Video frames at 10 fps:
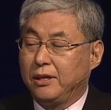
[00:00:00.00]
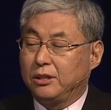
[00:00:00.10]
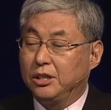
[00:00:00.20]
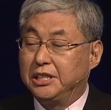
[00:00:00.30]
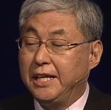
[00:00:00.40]

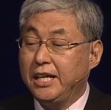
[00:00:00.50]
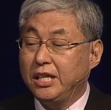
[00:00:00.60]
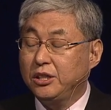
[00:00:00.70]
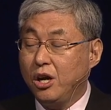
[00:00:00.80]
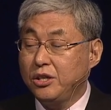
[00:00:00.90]
The
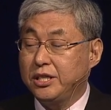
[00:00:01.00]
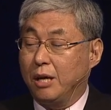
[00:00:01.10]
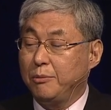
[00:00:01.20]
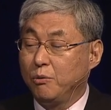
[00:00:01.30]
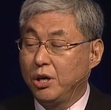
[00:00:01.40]
DNN
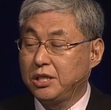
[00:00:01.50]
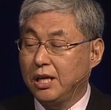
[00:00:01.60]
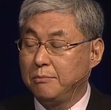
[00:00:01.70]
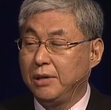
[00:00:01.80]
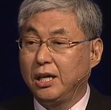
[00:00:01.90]
concept was
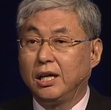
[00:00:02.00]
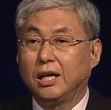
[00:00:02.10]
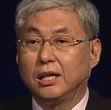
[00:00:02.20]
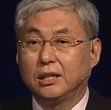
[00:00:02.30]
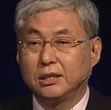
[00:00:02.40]

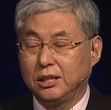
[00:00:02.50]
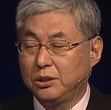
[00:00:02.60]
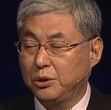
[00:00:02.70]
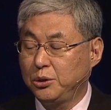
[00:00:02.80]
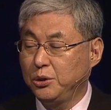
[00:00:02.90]

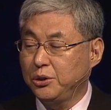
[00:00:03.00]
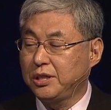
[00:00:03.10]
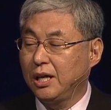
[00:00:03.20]
introduced